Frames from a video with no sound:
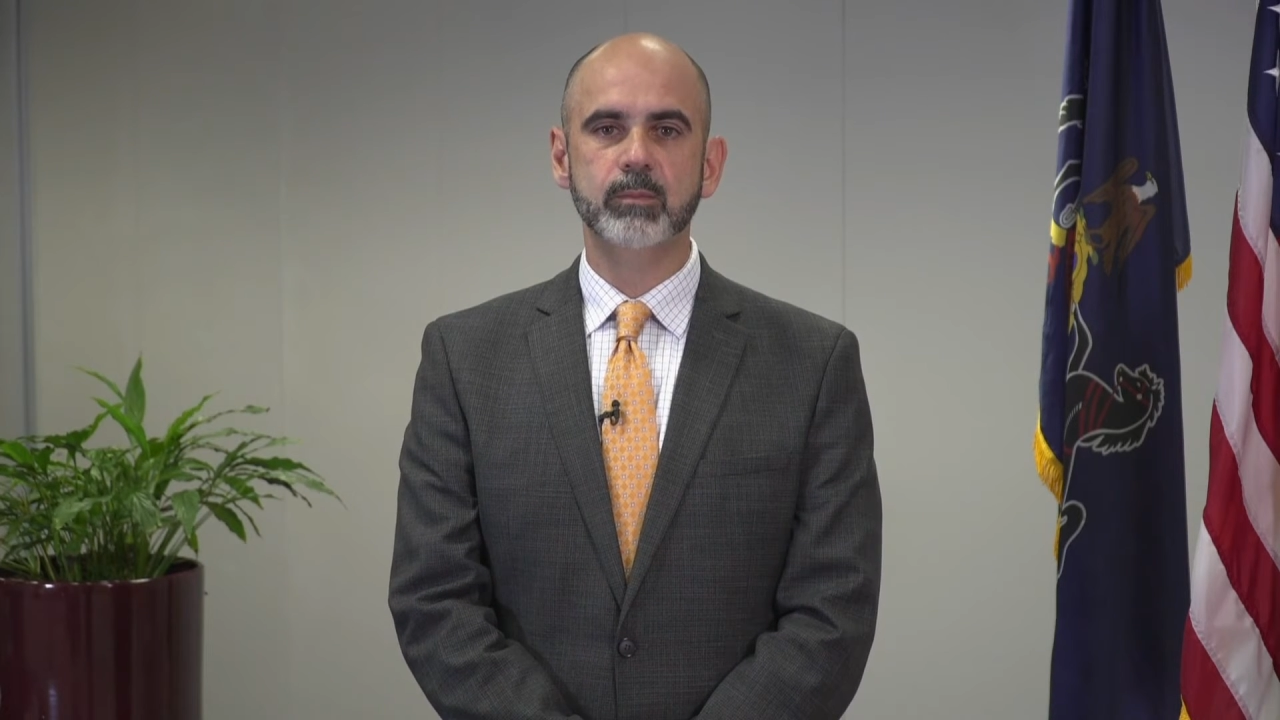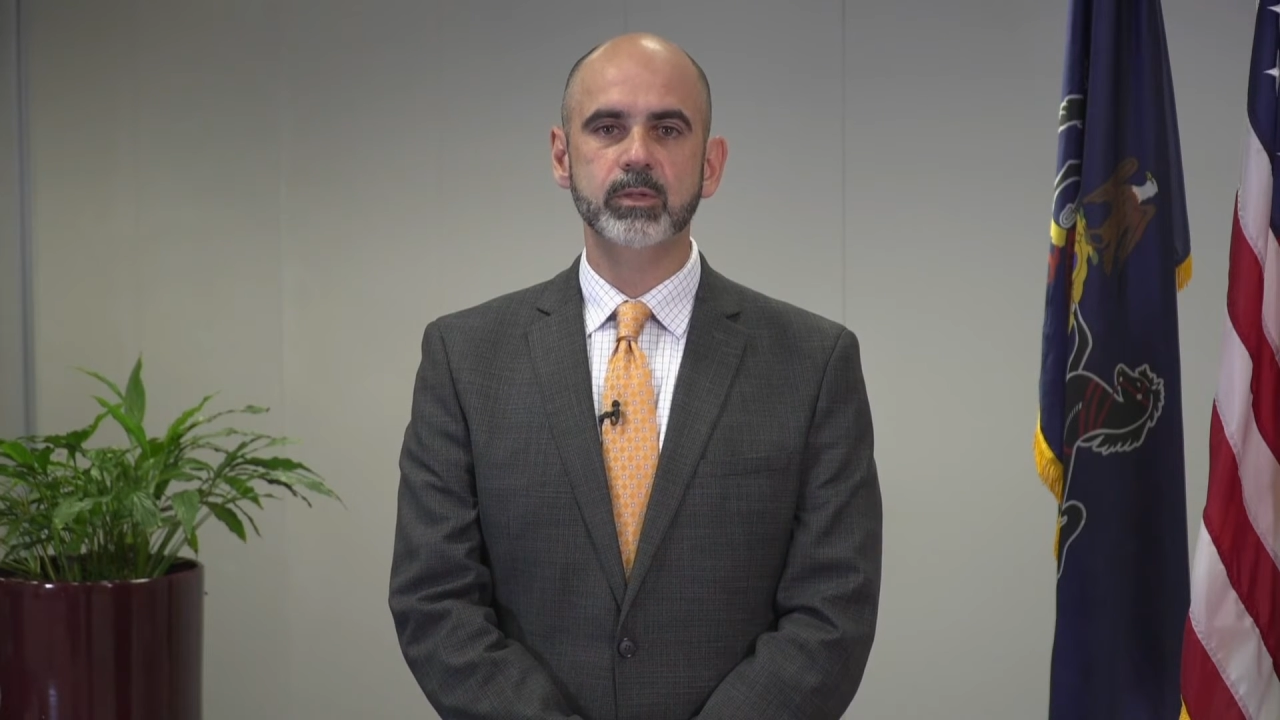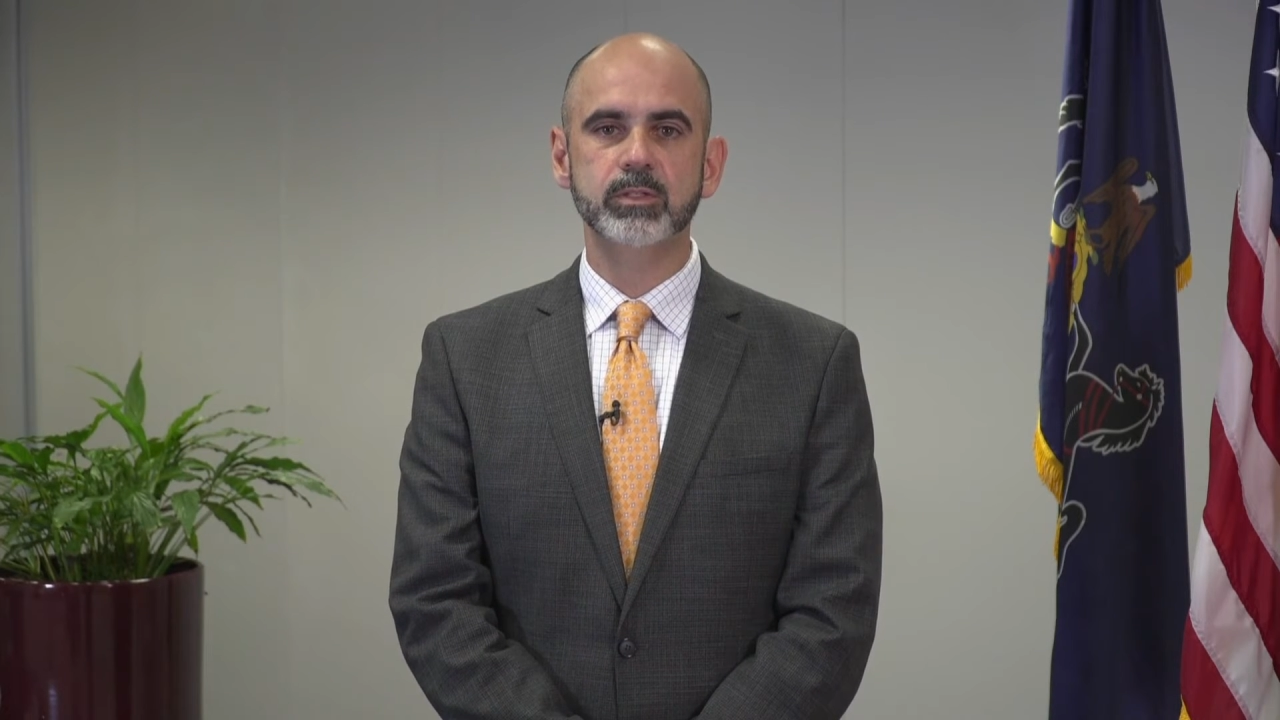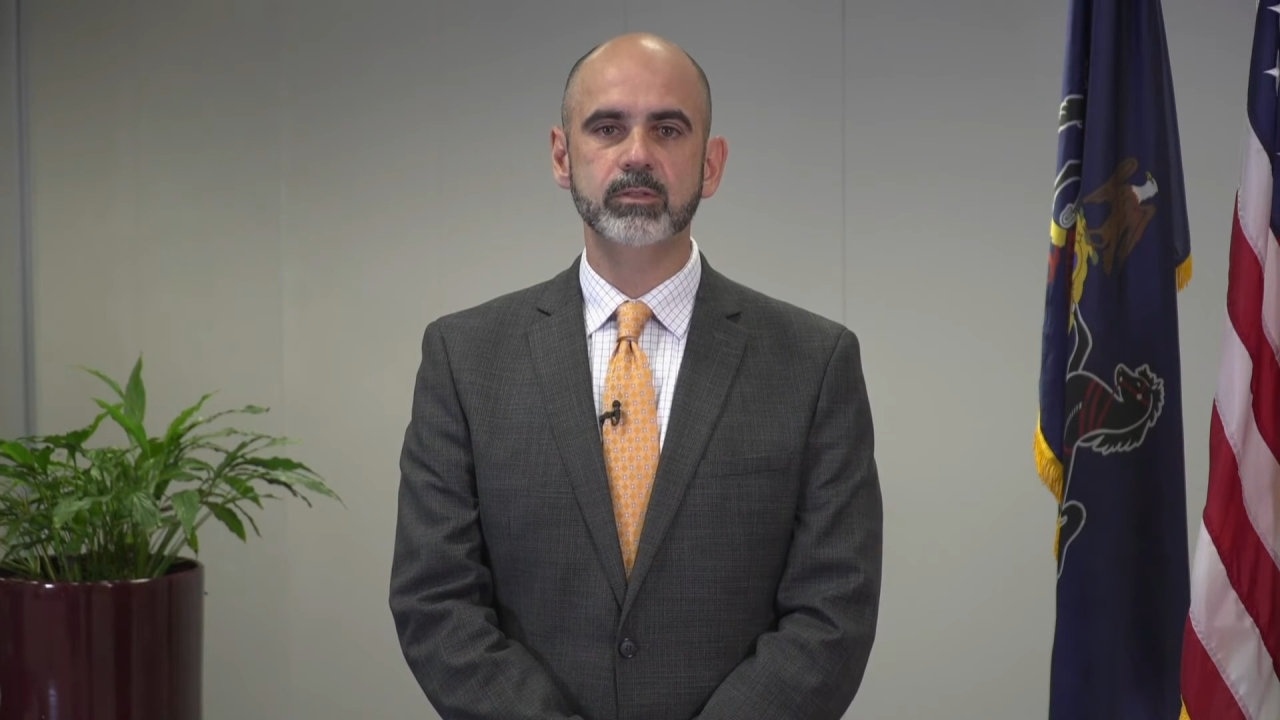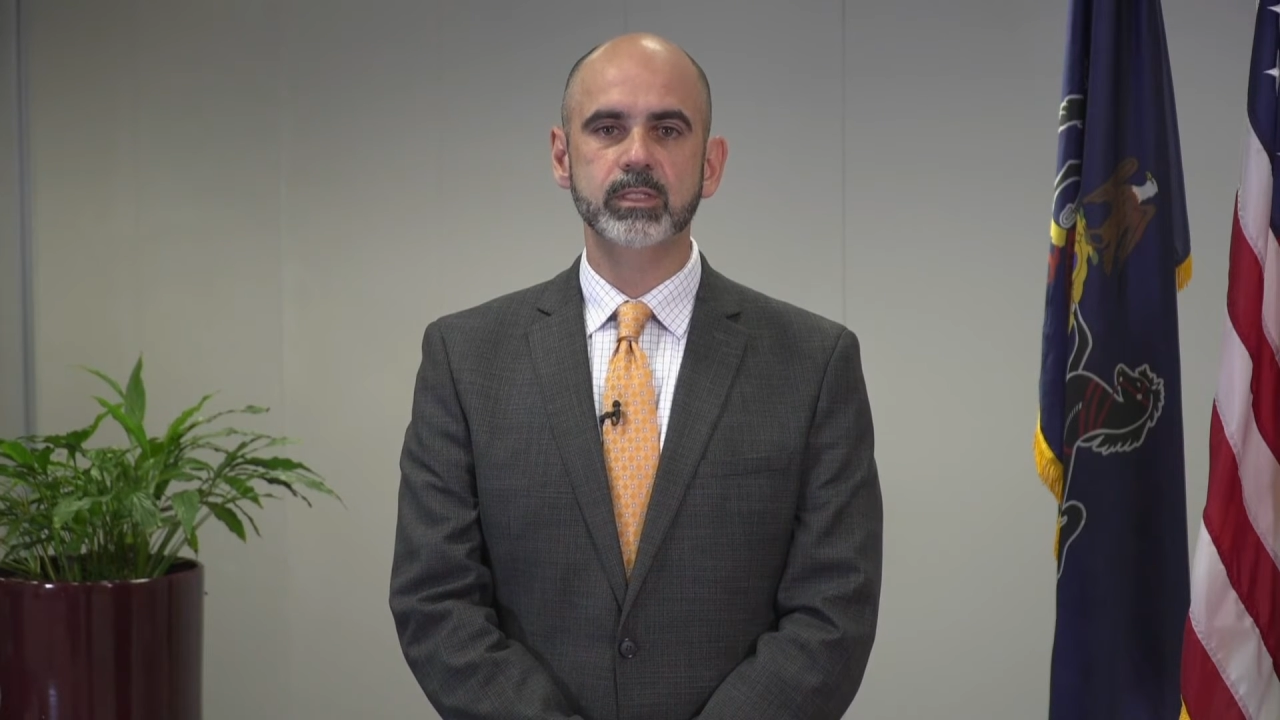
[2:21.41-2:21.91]

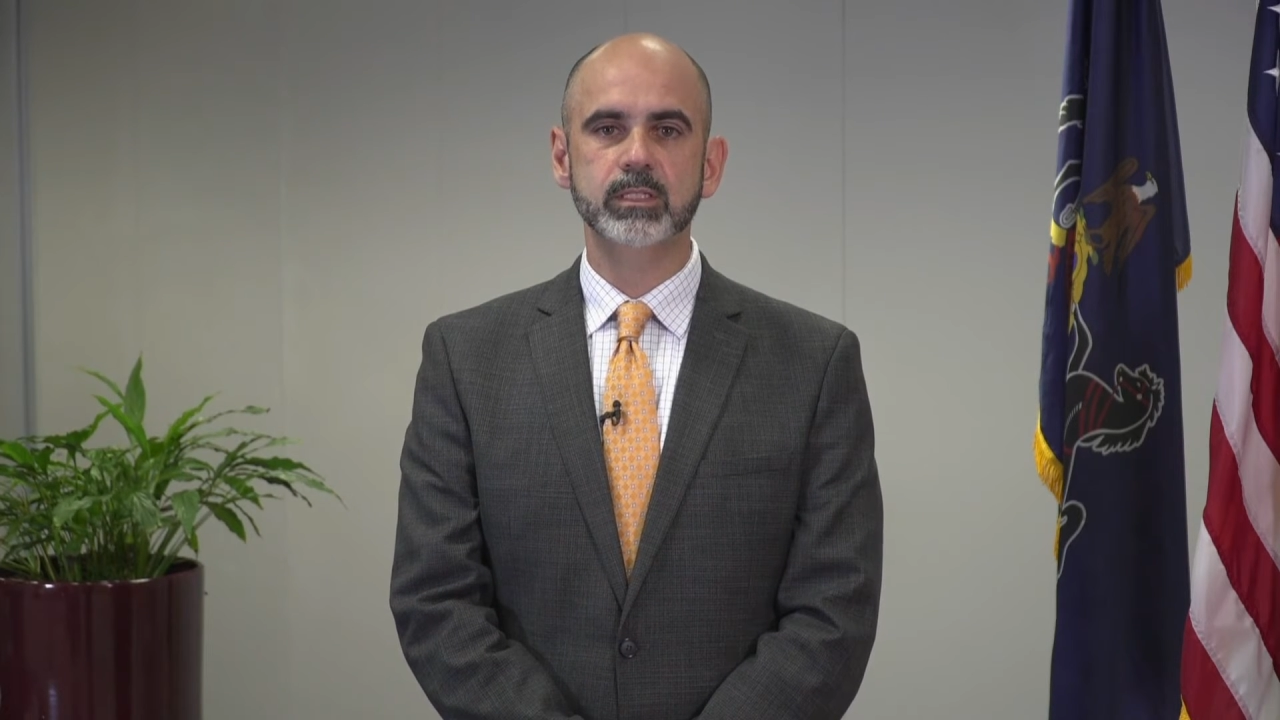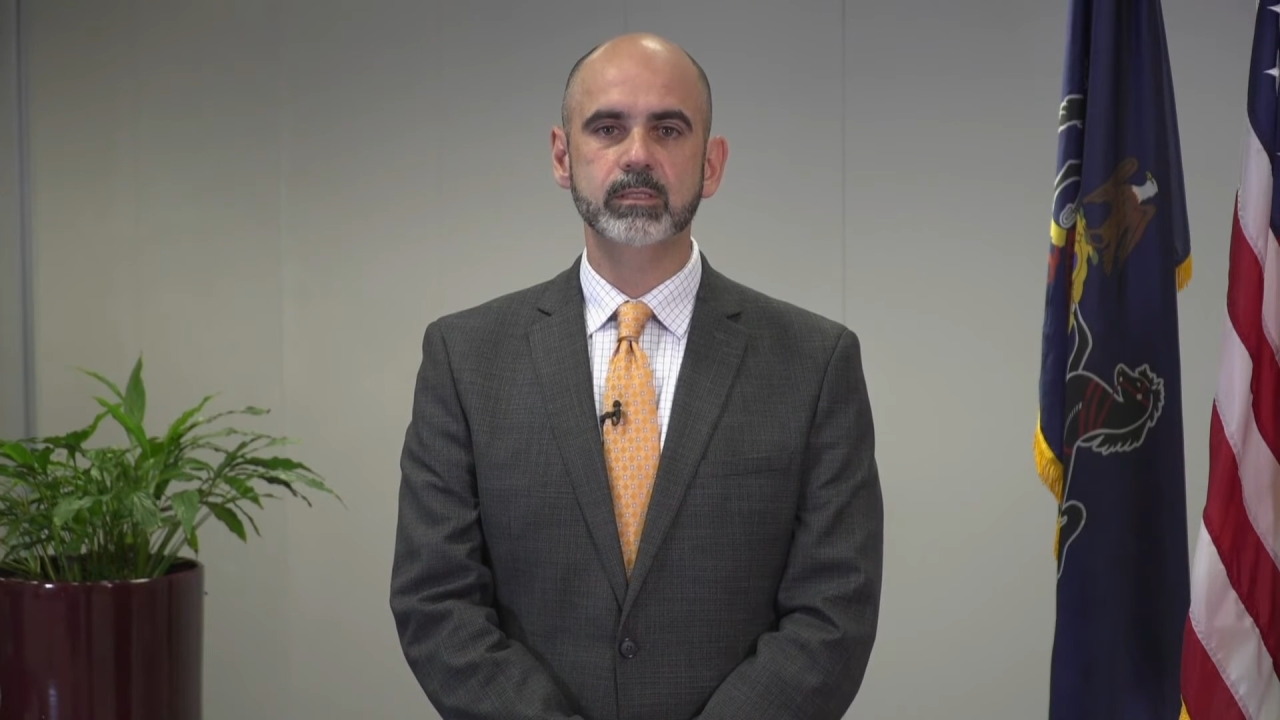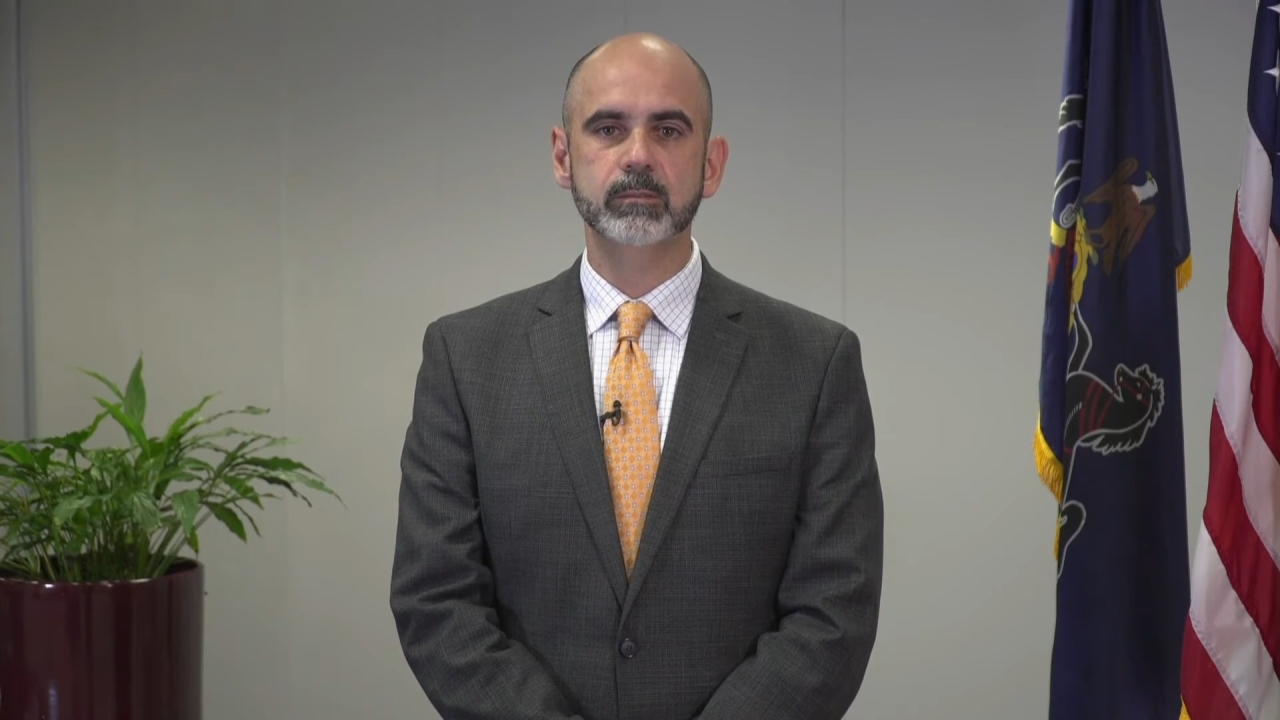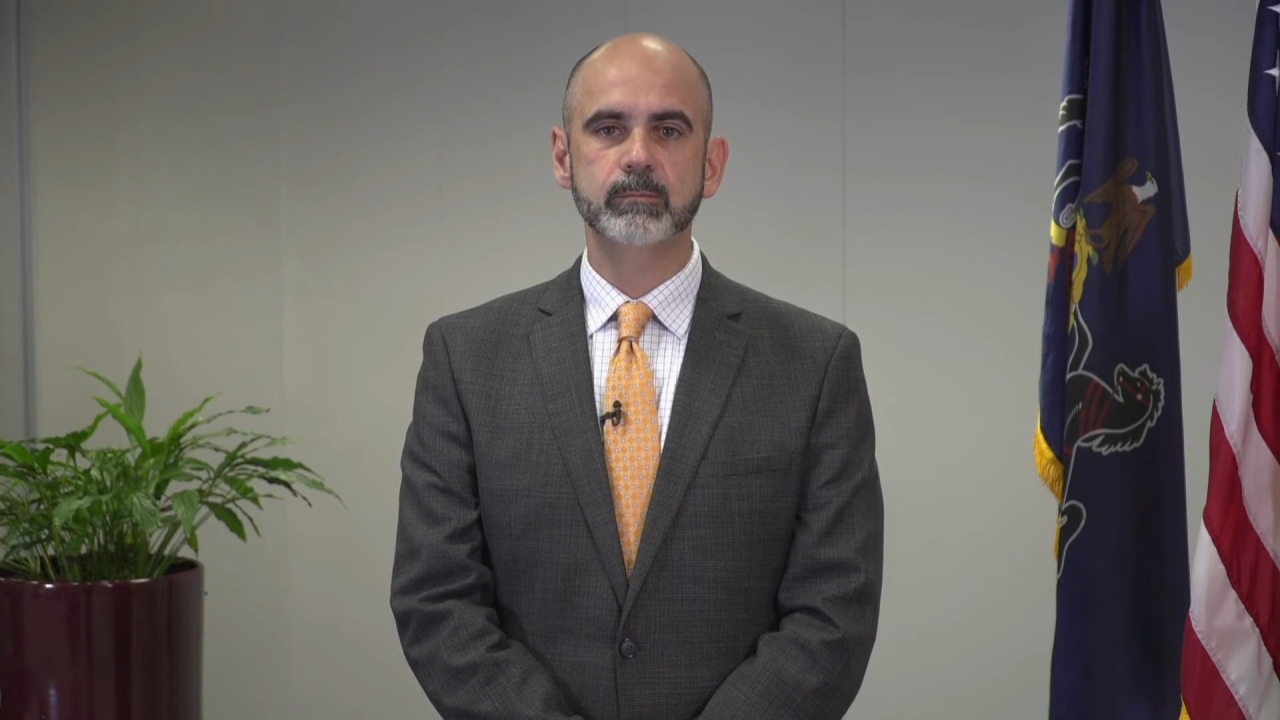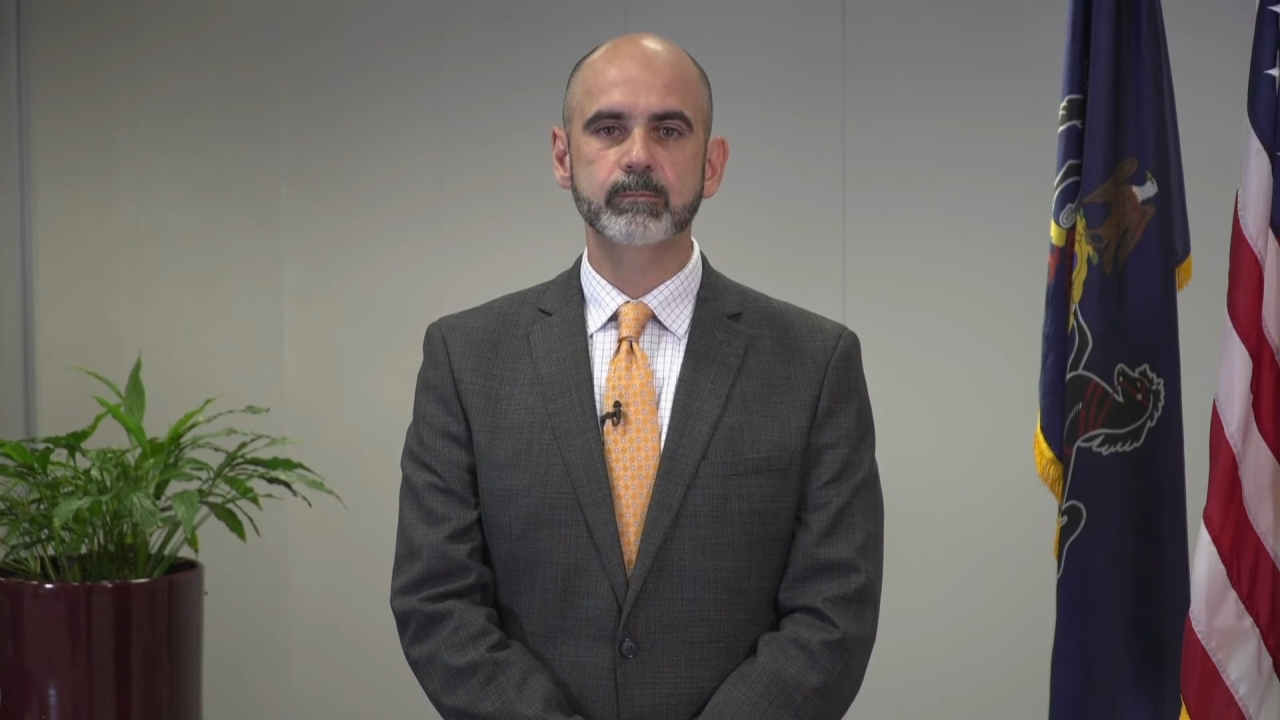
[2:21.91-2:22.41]
opportunities.